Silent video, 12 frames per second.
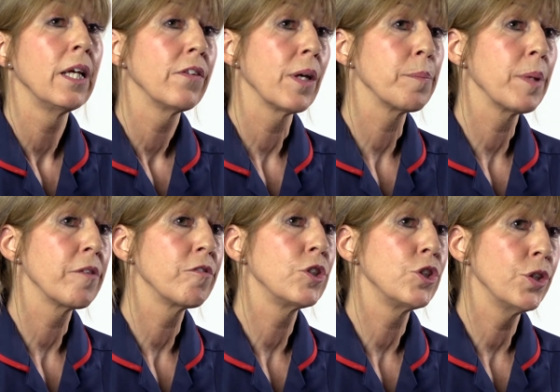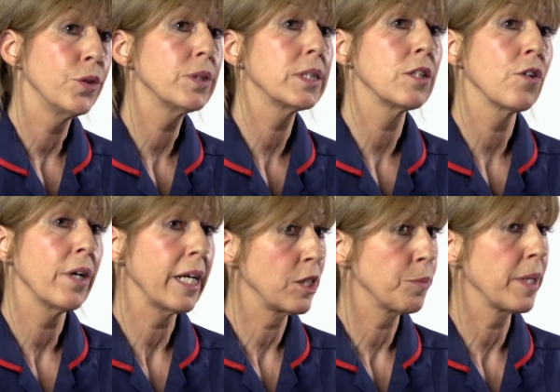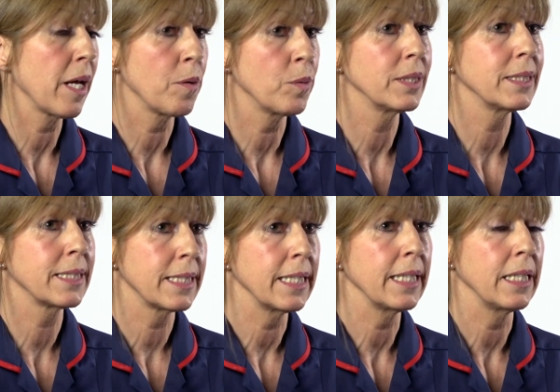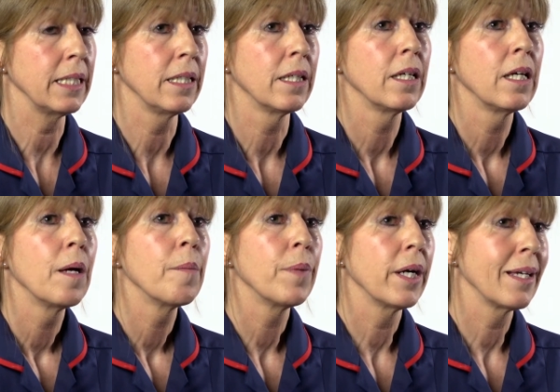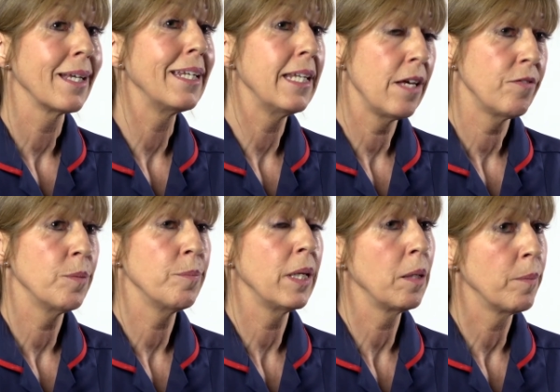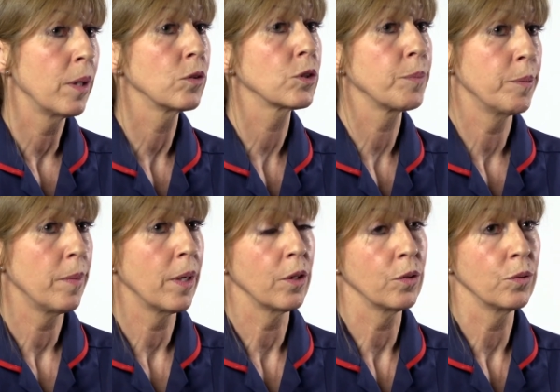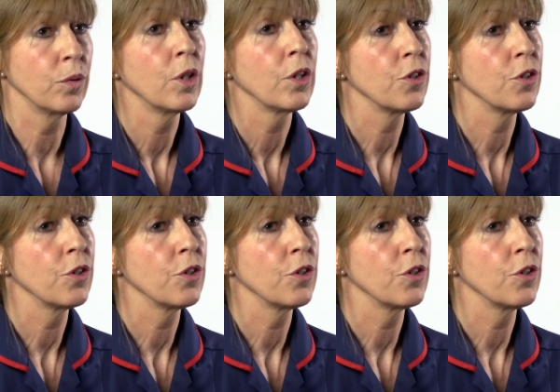that by reducing your HbA1c by 11 millimoles per mole,